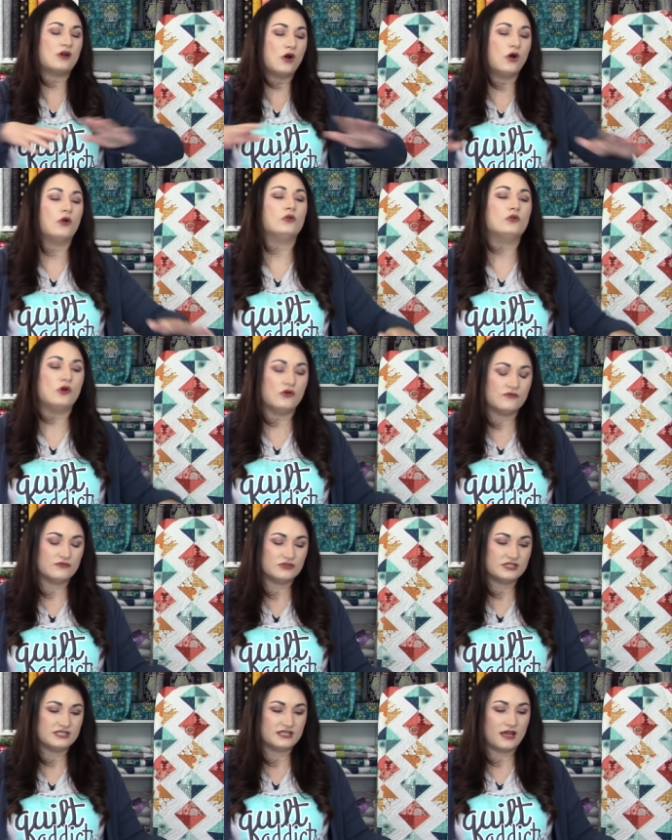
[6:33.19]
all
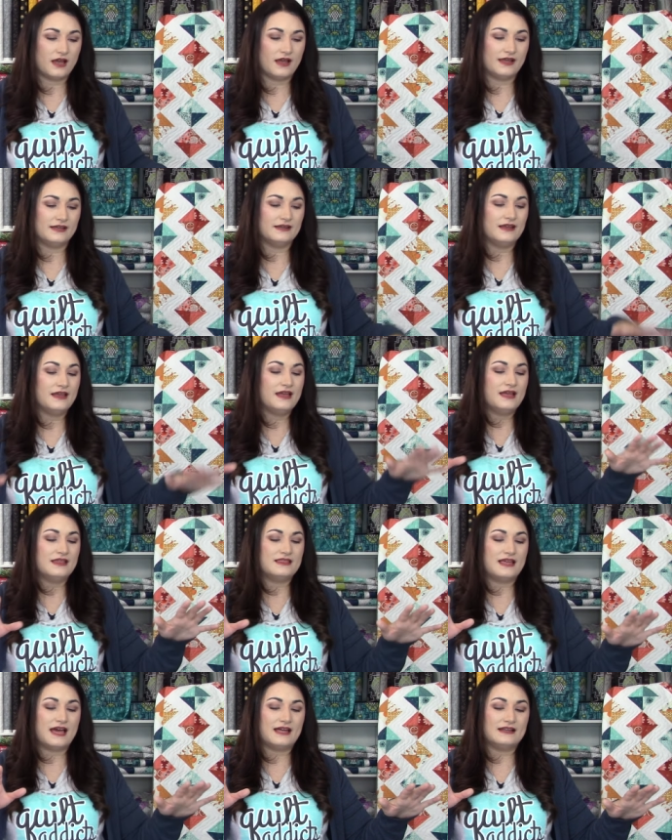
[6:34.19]
over design
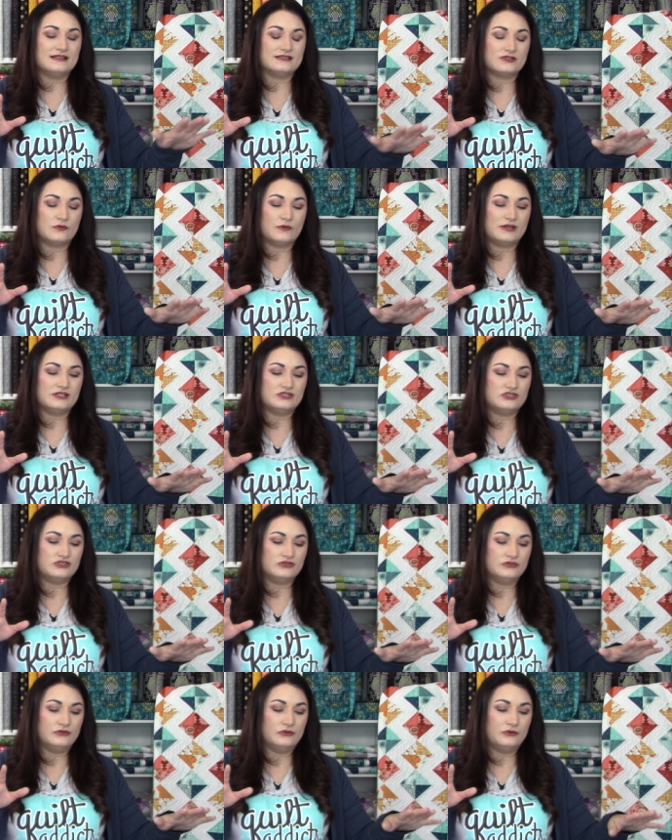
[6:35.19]
that is going
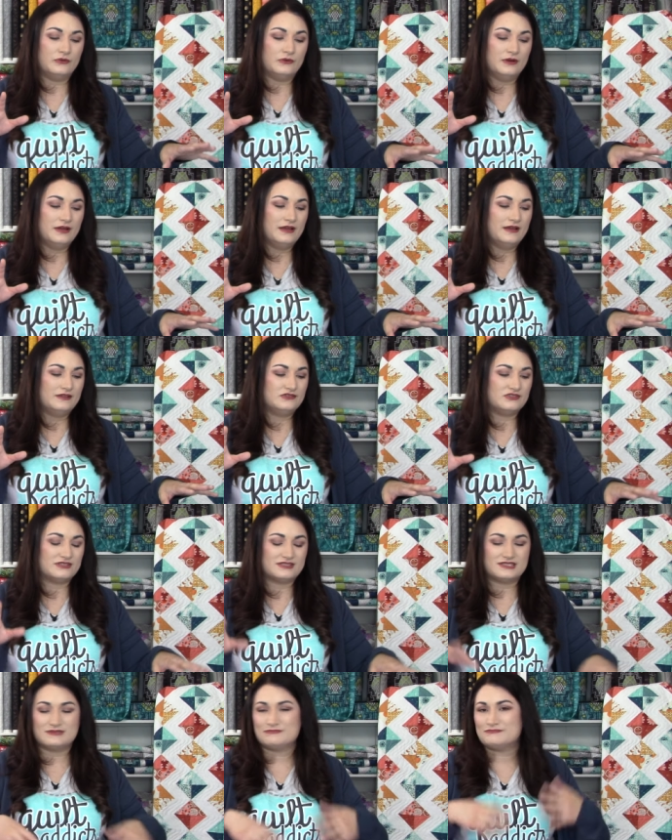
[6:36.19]
to
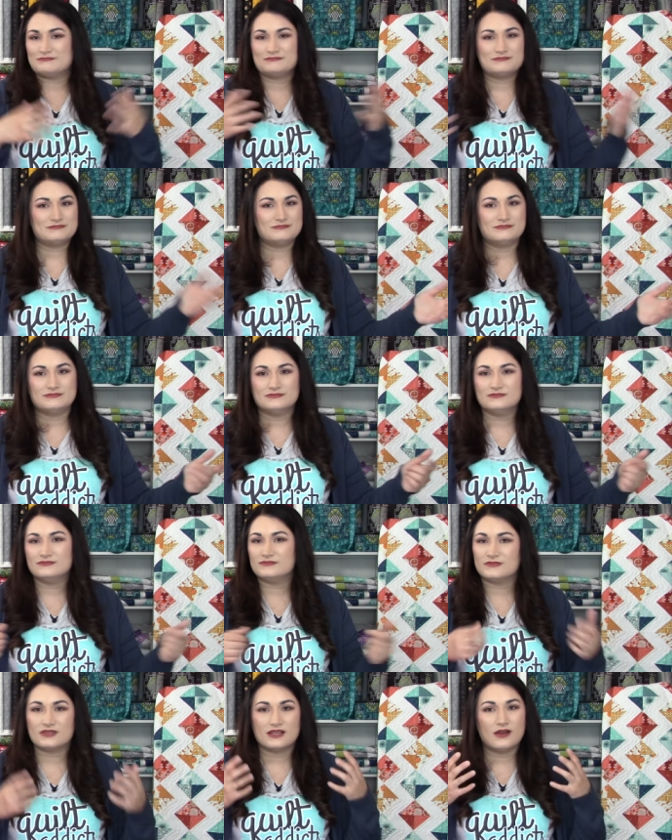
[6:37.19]
just
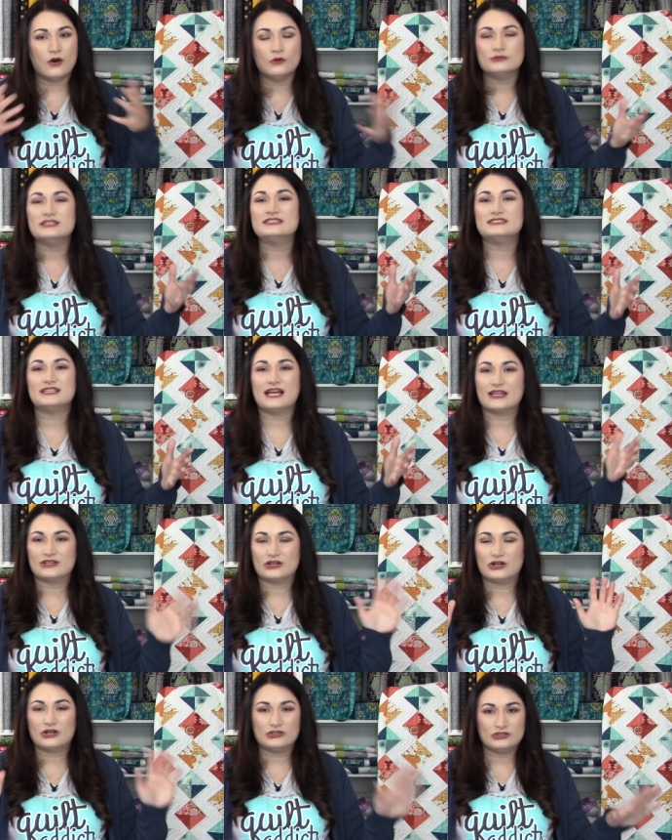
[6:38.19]
hold it
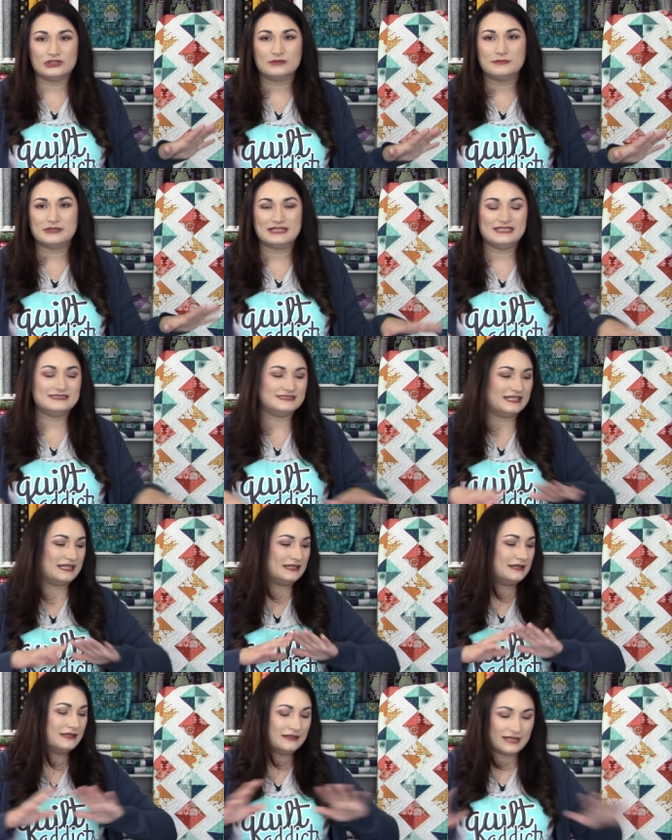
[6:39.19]
together, look
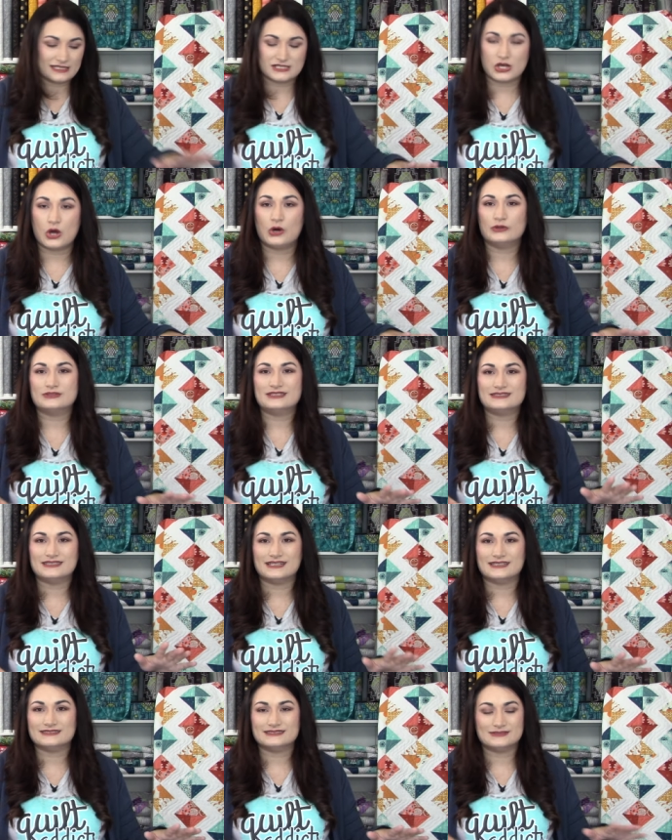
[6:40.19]
pleasing. That's all this
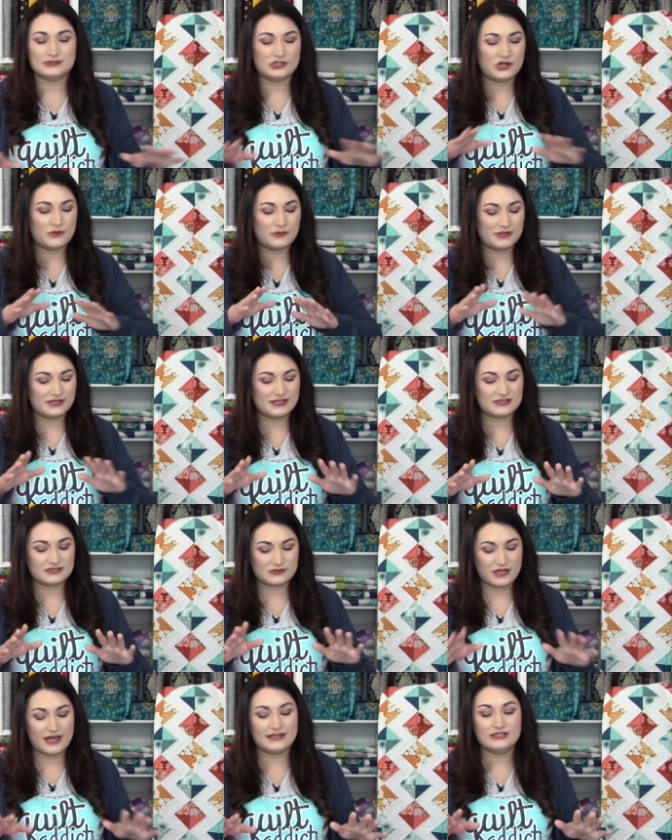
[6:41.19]
is. You know,
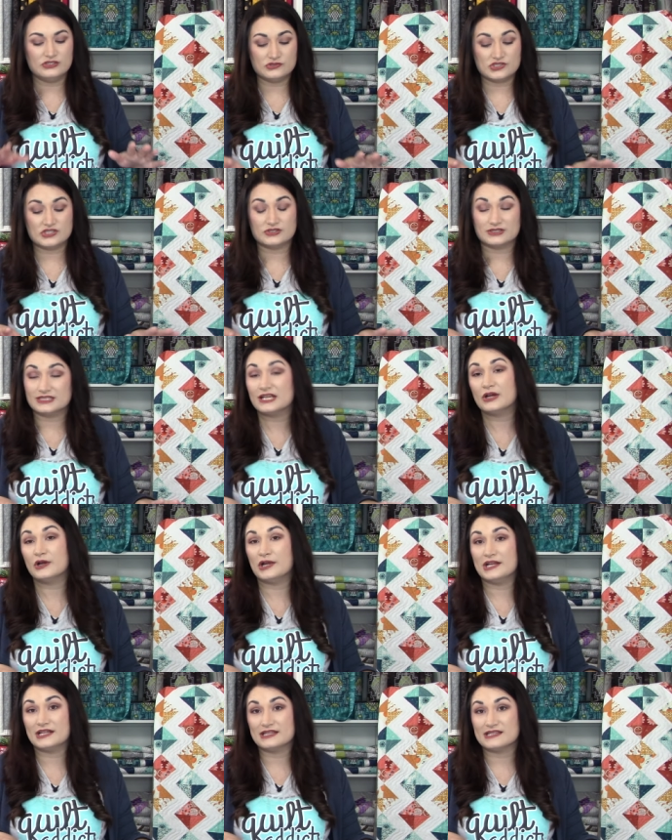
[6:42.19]
it's kind of
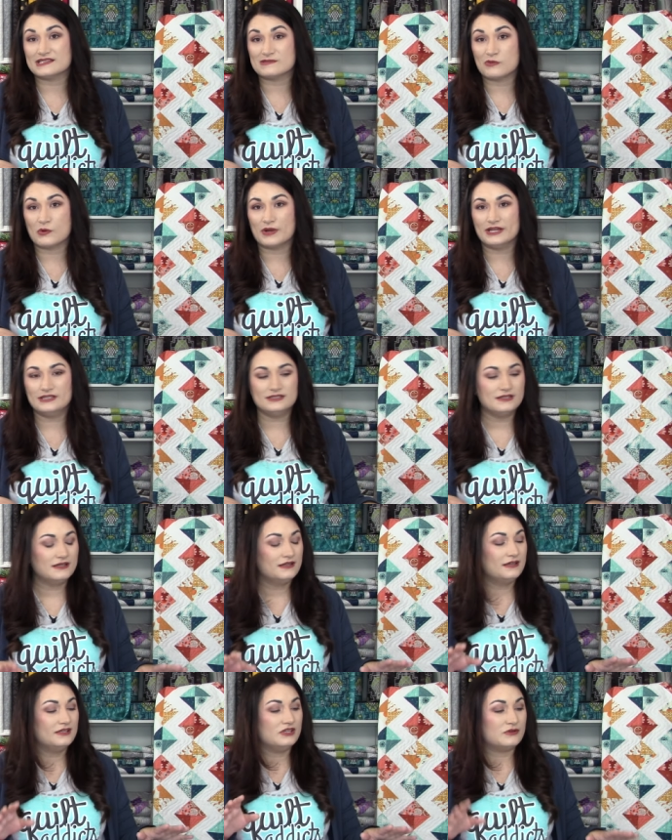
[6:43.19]
utilitarian at this point.
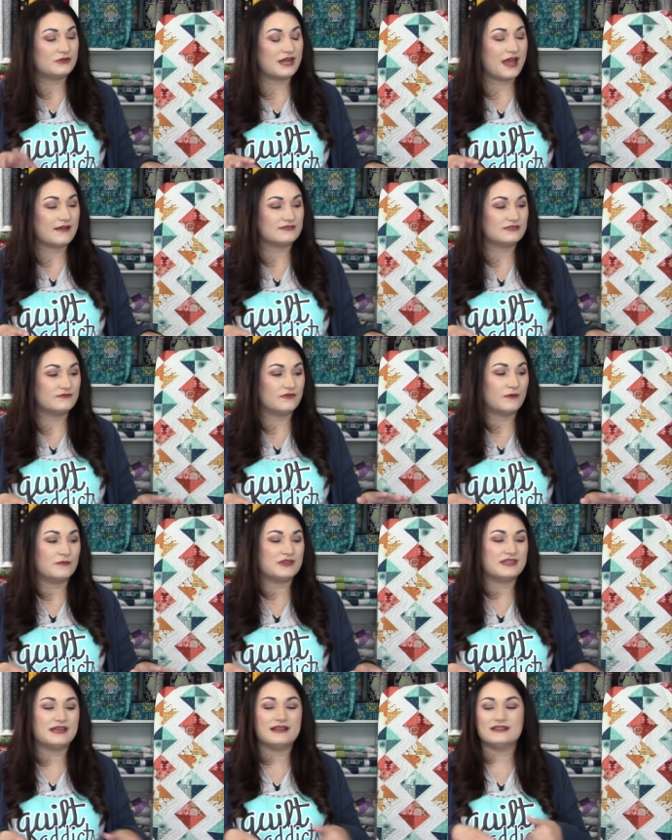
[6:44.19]
You could have some fun
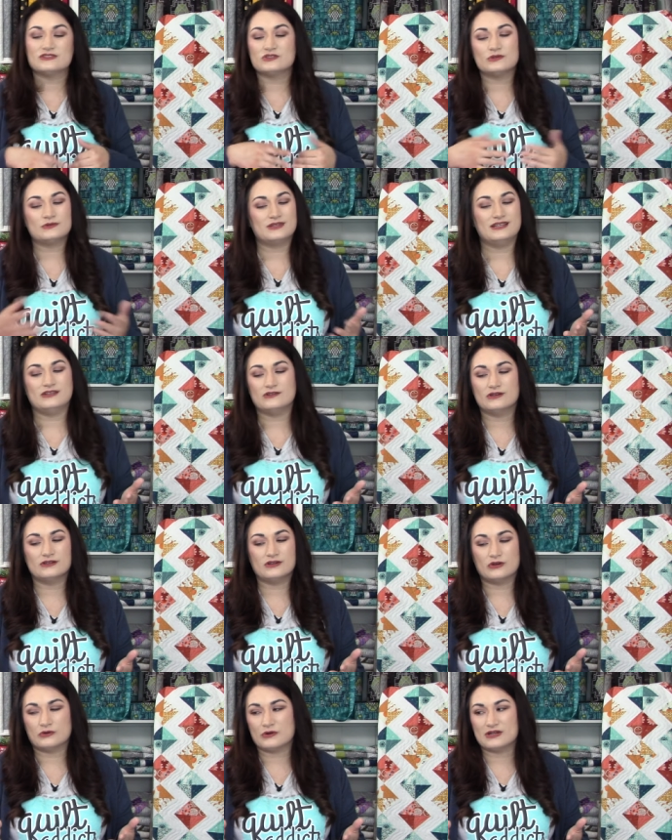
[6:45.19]
with it and certainly you could
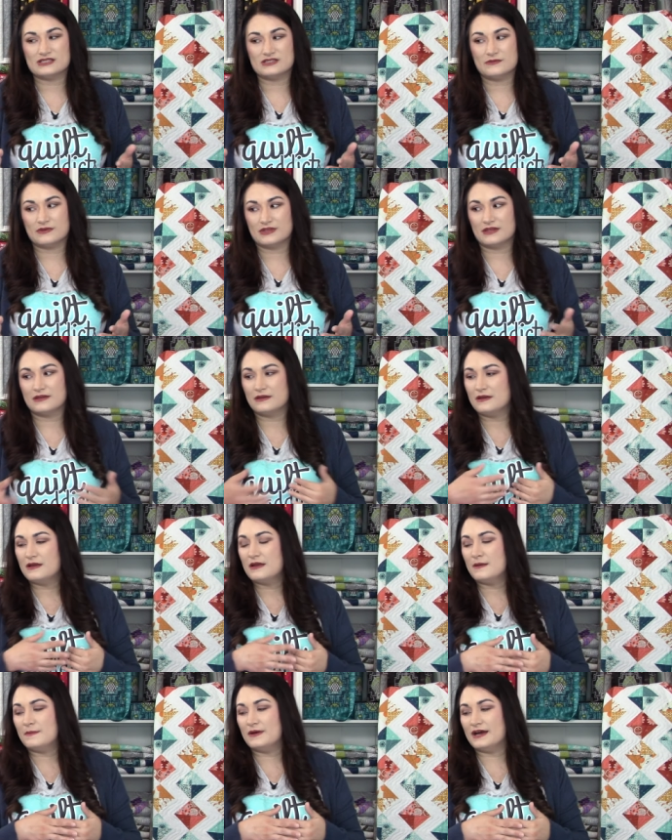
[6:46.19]
go crazy with it,
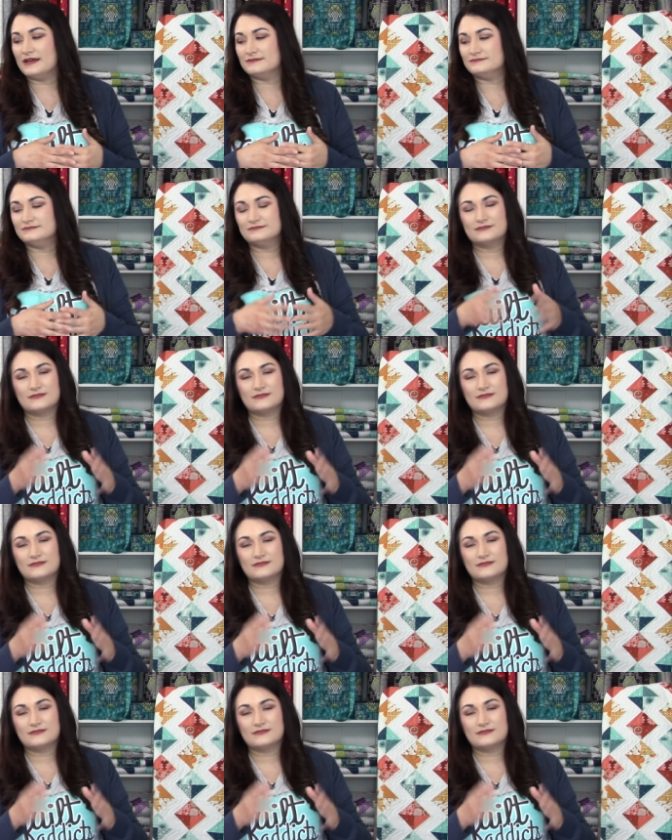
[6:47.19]
but